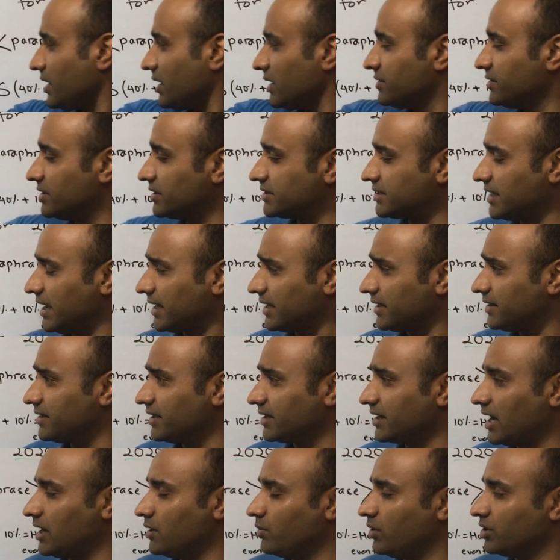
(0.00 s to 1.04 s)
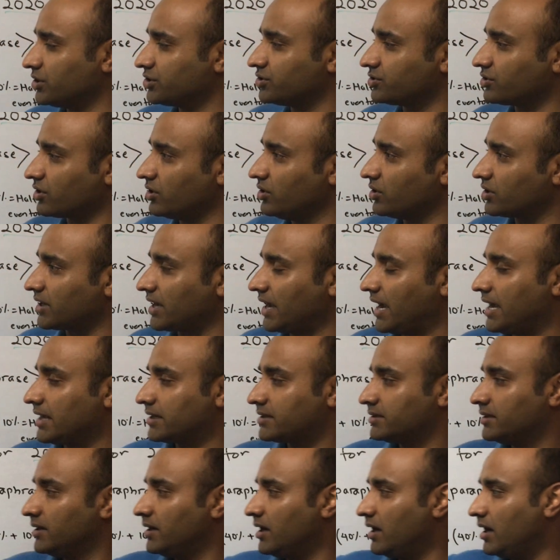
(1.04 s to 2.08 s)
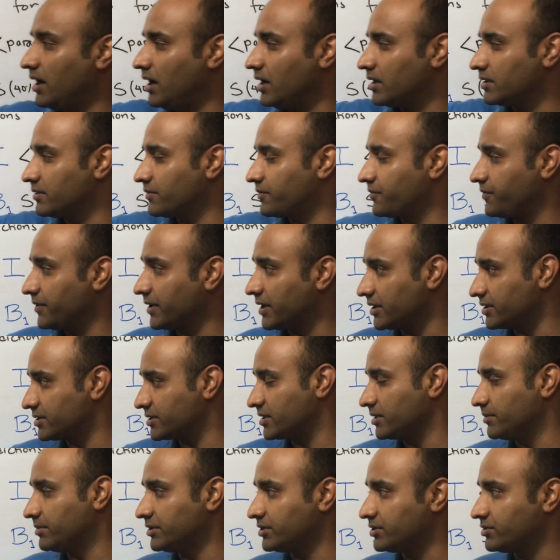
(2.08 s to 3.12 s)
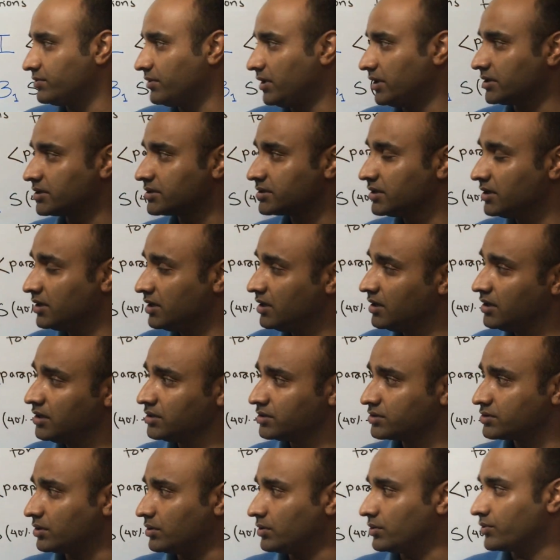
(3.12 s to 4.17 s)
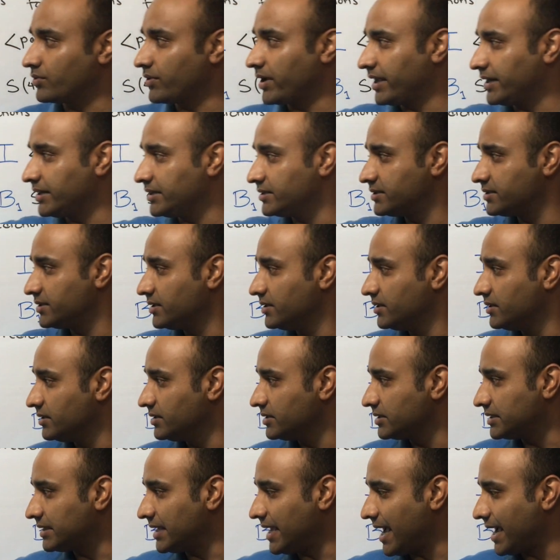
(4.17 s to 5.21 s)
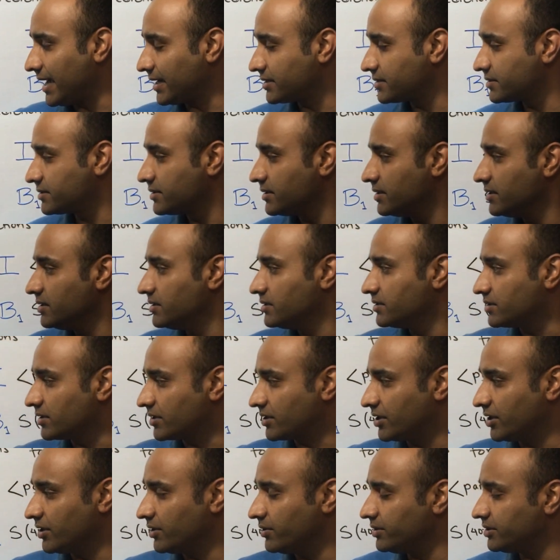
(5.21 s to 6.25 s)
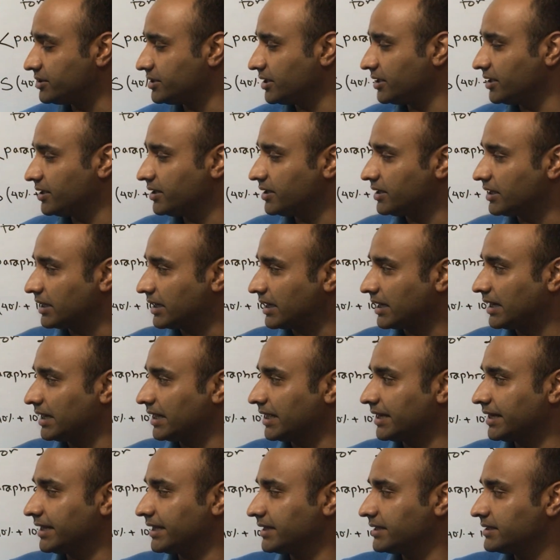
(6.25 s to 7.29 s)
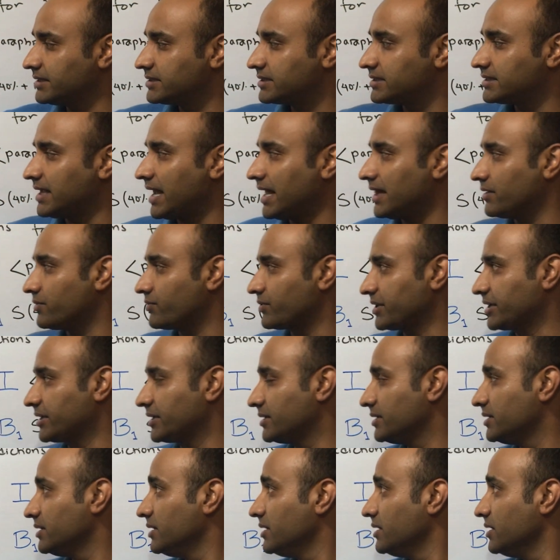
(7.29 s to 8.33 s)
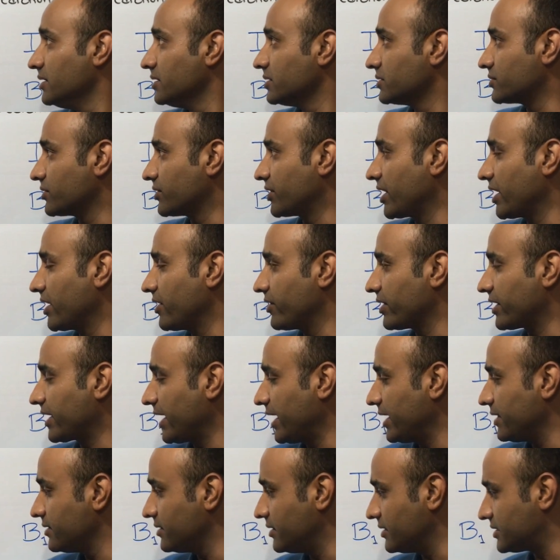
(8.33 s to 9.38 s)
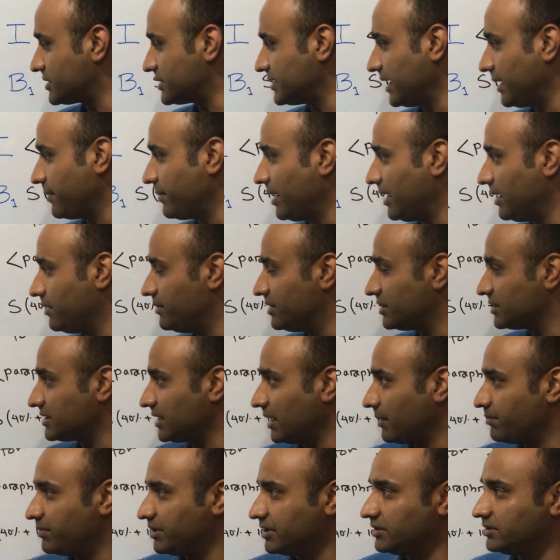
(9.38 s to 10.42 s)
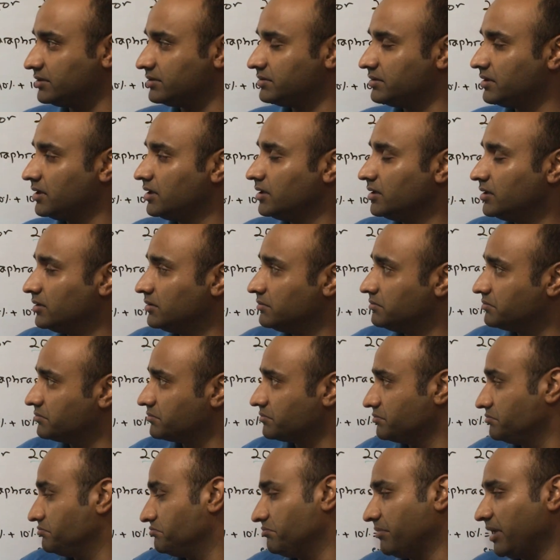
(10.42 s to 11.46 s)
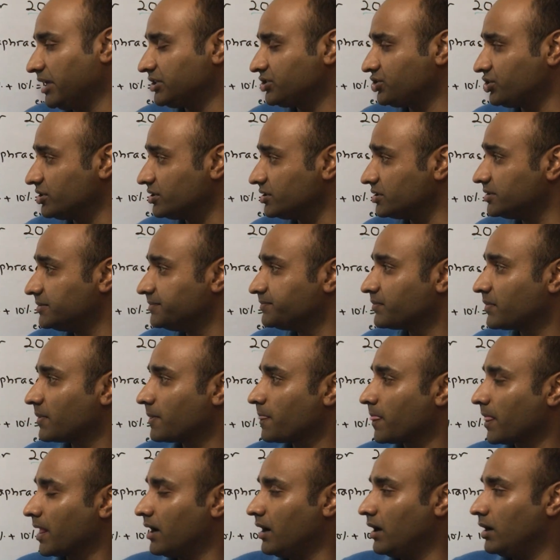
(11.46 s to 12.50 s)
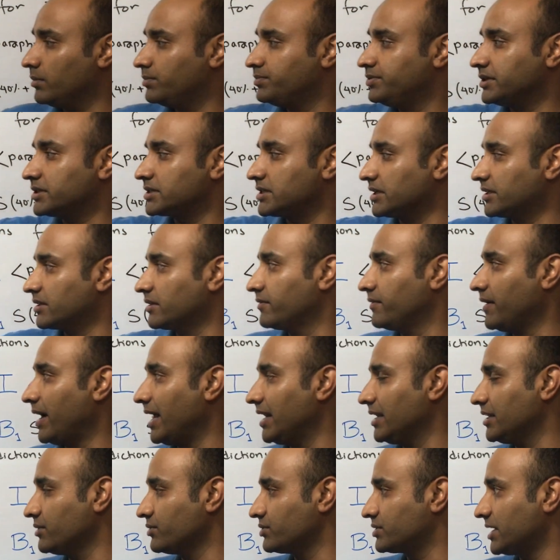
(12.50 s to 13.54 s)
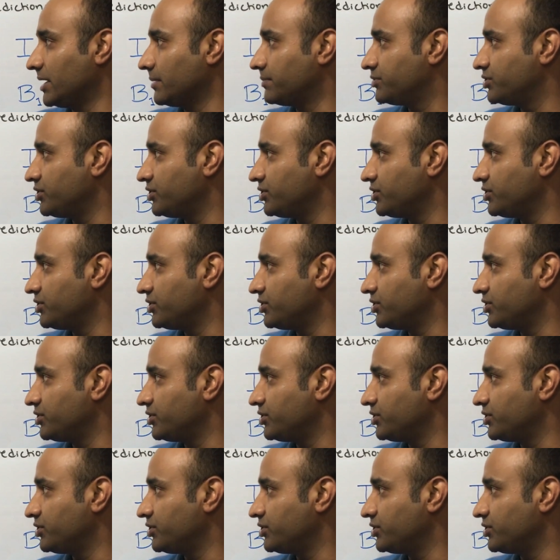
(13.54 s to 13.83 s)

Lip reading: the second thing I want you to look at are the figures given to us. So rent, tax, security, cleaning, salary. So here again, the same elements have been mentioned. Obviously, the values have